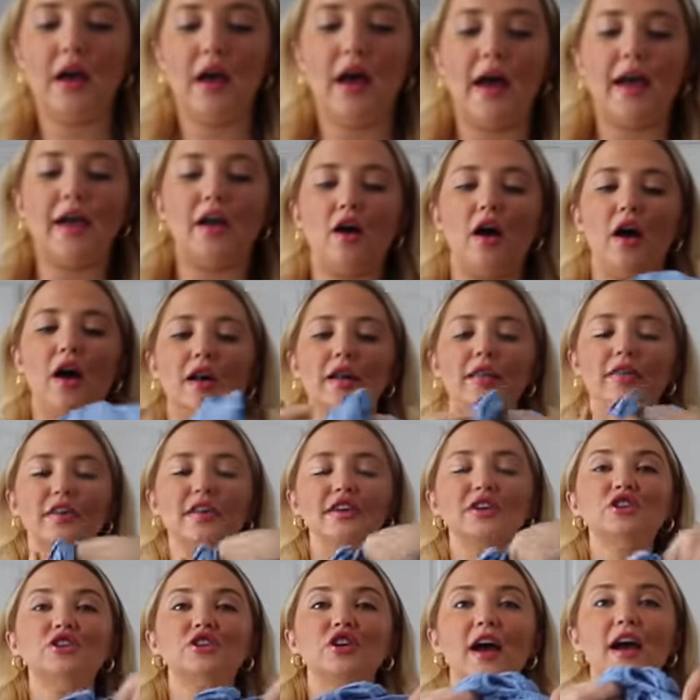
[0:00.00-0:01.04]
I got
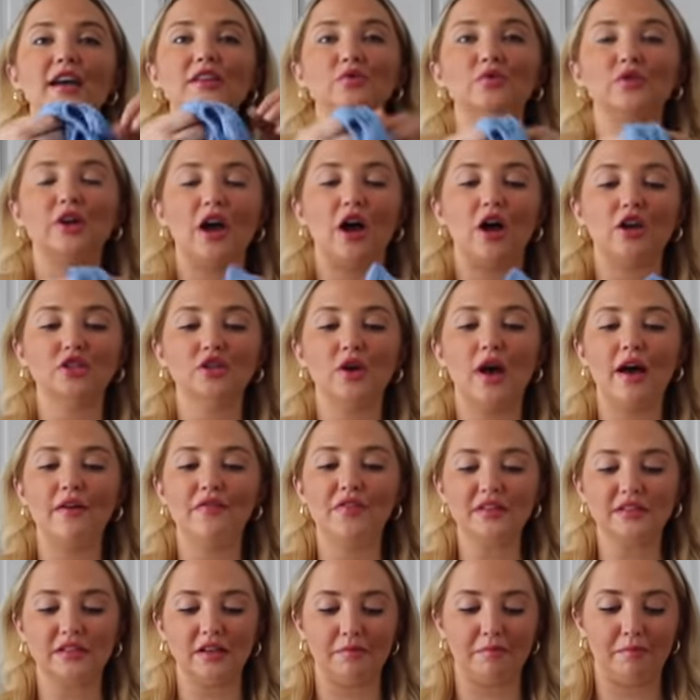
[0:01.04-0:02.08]
this dress, but I also have
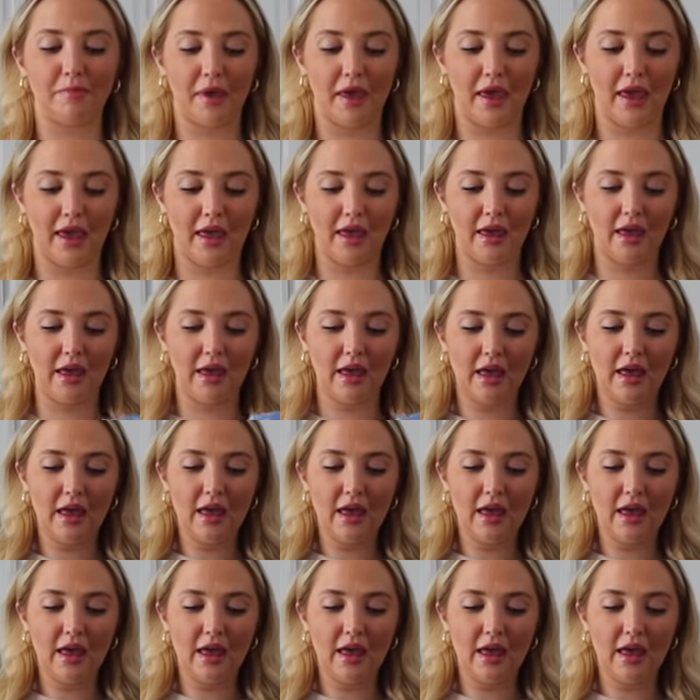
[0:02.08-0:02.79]
this in pink.